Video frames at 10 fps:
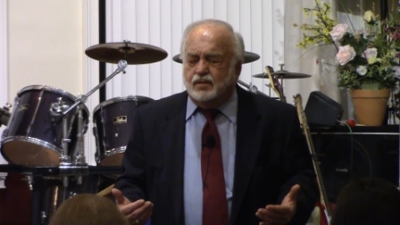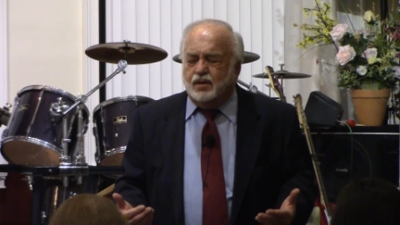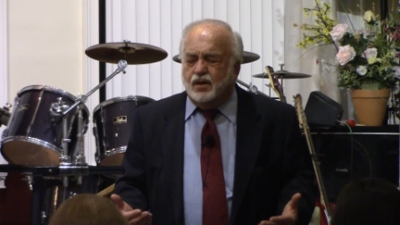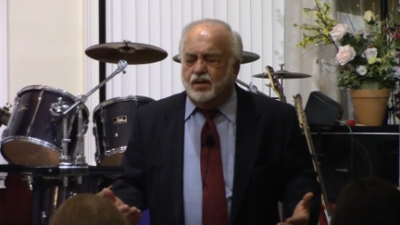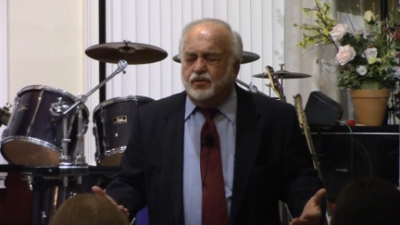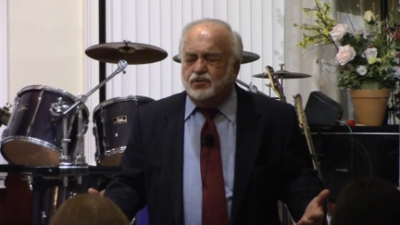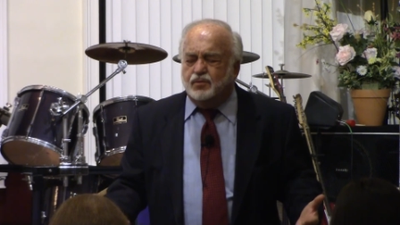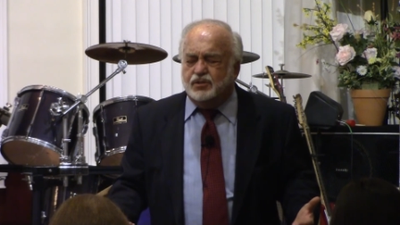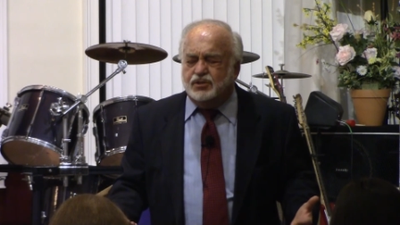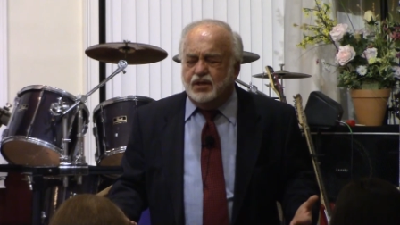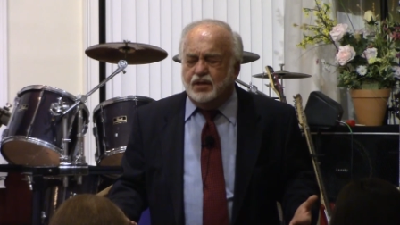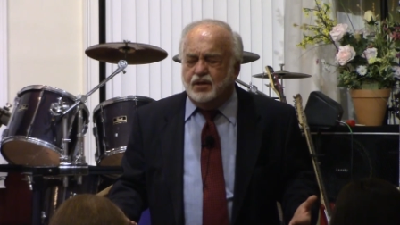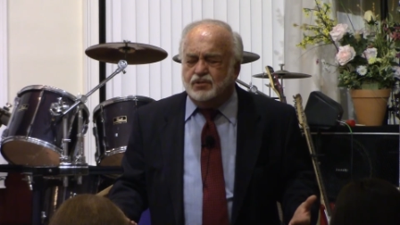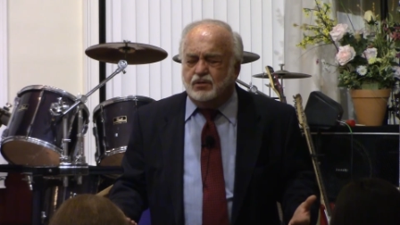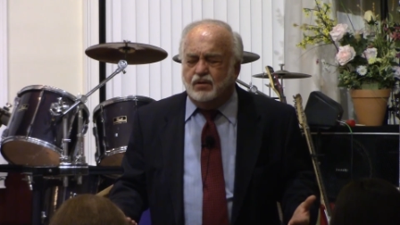That others would see in
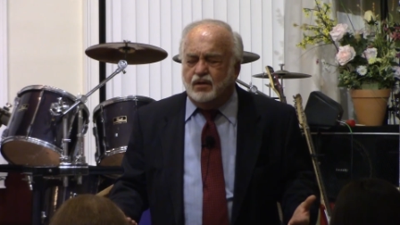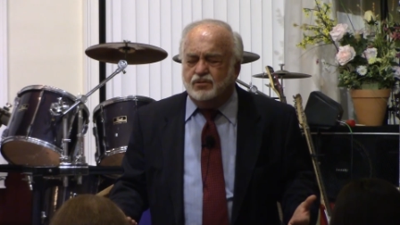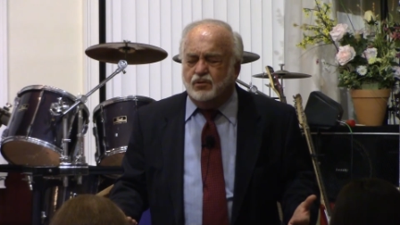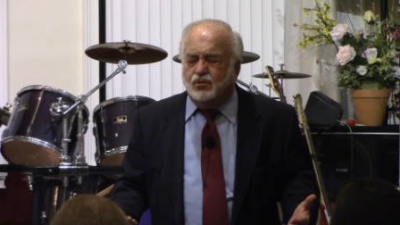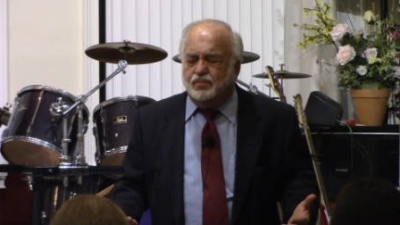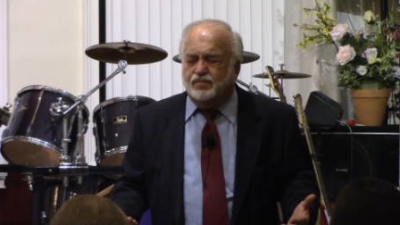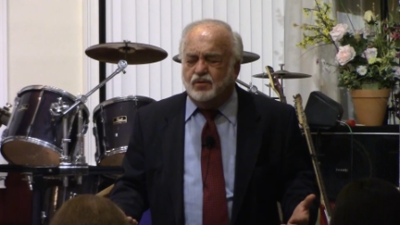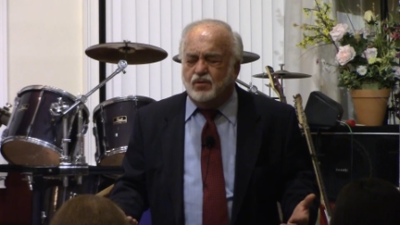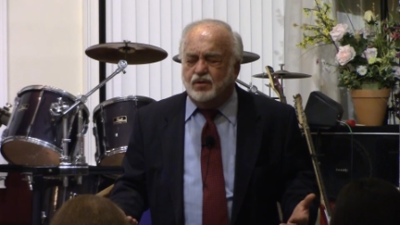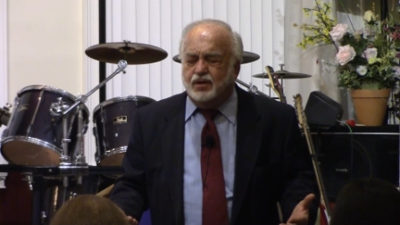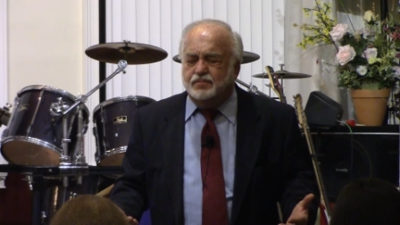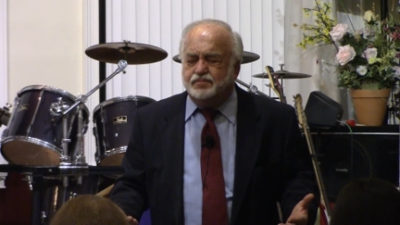us Christ, the hope of glory.